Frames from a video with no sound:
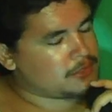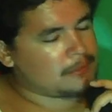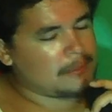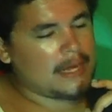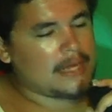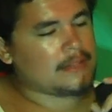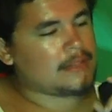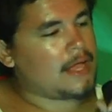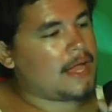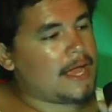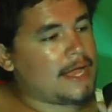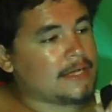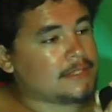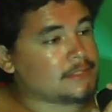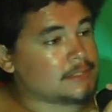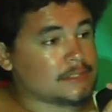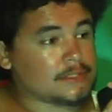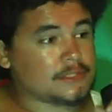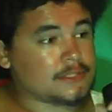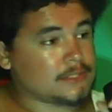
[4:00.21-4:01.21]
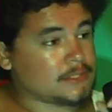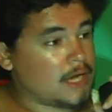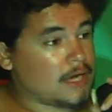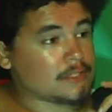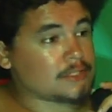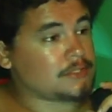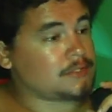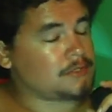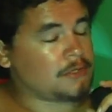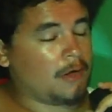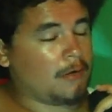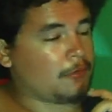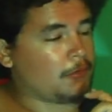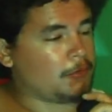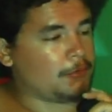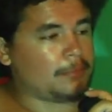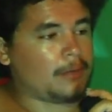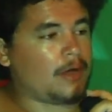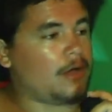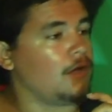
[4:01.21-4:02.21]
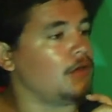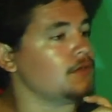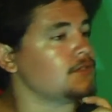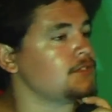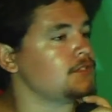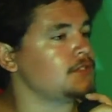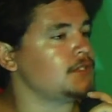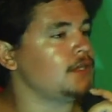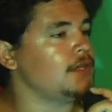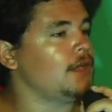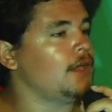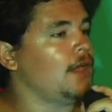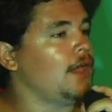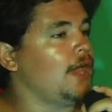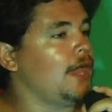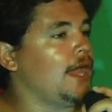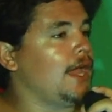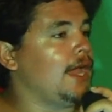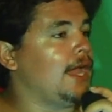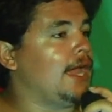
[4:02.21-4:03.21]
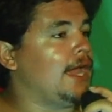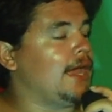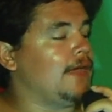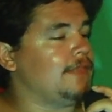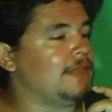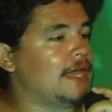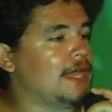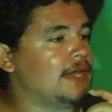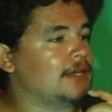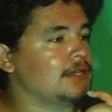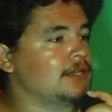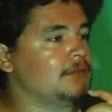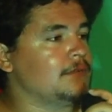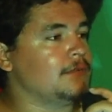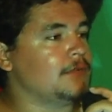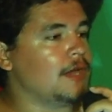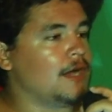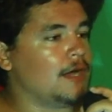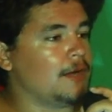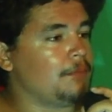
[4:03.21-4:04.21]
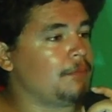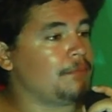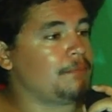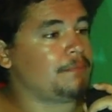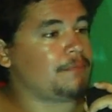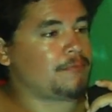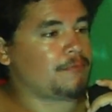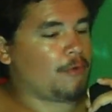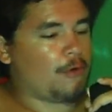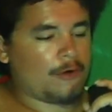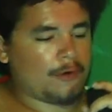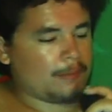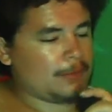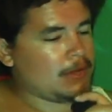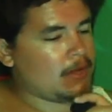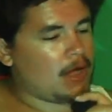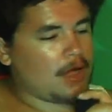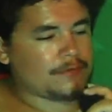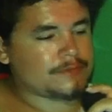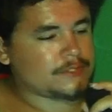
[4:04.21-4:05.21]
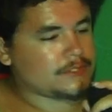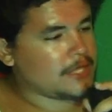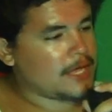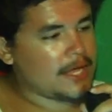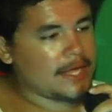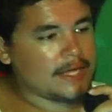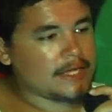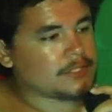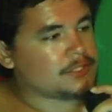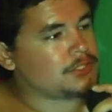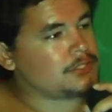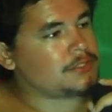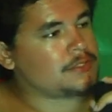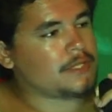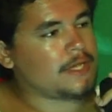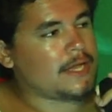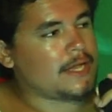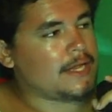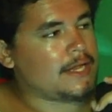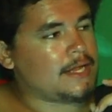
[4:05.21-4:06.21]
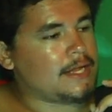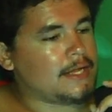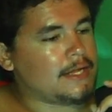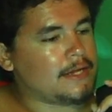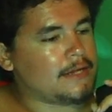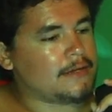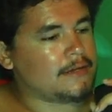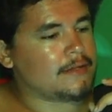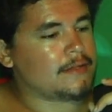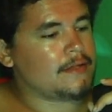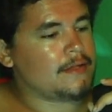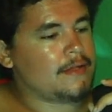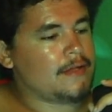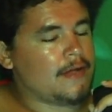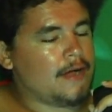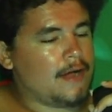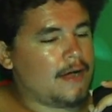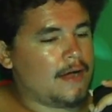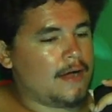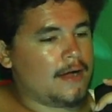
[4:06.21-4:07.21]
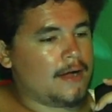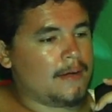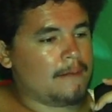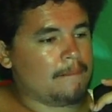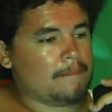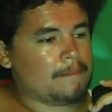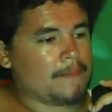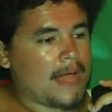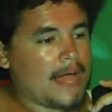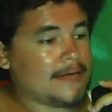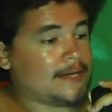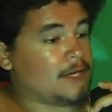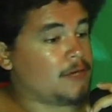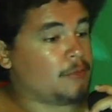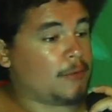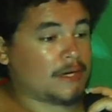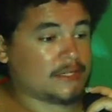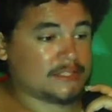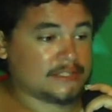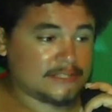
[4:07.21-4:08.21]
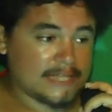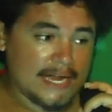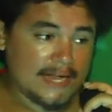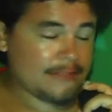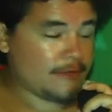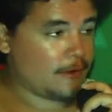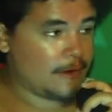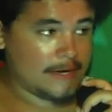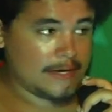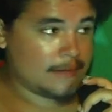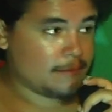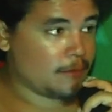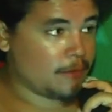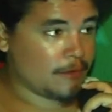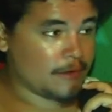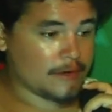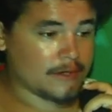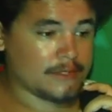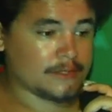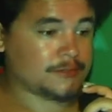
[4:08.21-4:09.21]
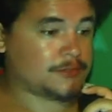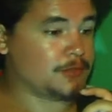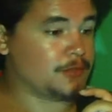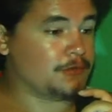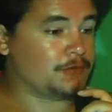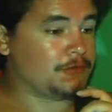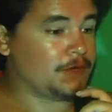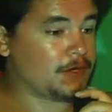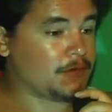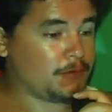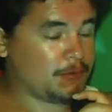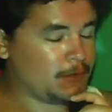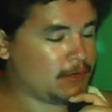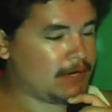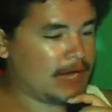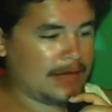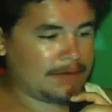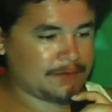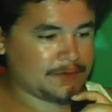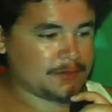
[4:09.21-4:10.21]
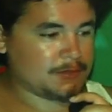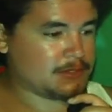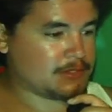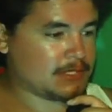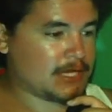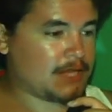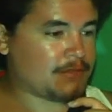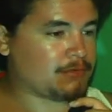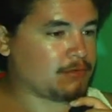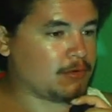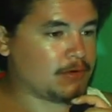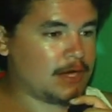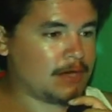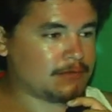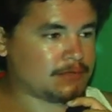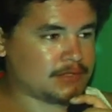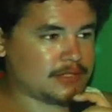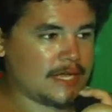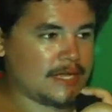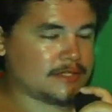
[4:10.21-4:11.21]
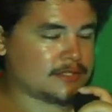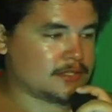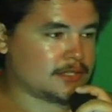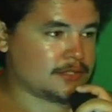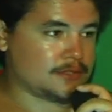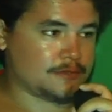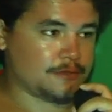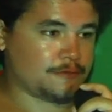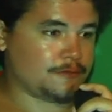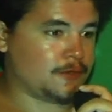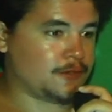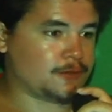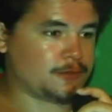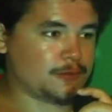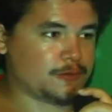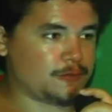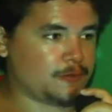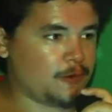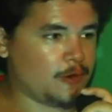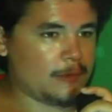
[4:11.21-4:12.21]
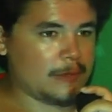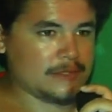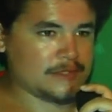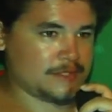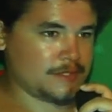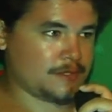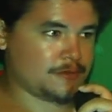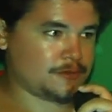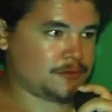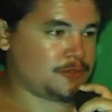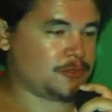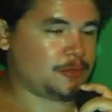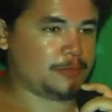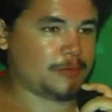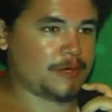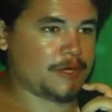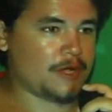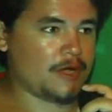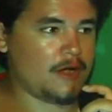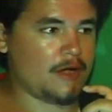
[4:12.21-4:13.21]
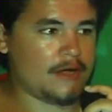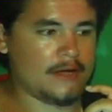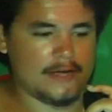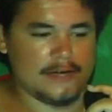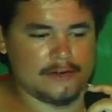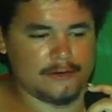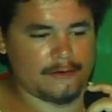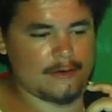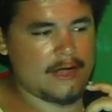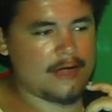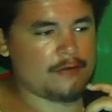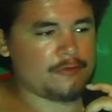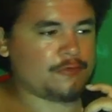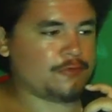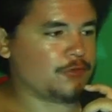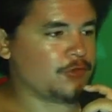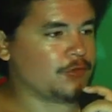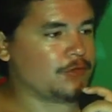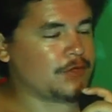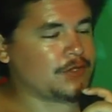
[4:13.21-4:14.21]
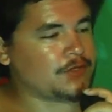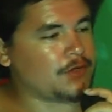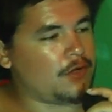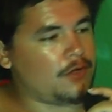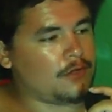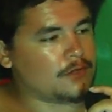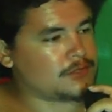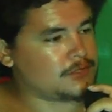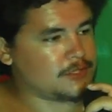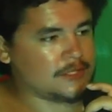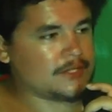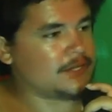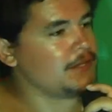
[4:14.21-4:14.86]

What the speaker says: of my lines, and sucked total balls. And they ended up throwing me off stage, and I didn't want to stay there anymore because who the fuck would after you just got thrown off stage and it's your first performance and you're super young and a crowd full of adults and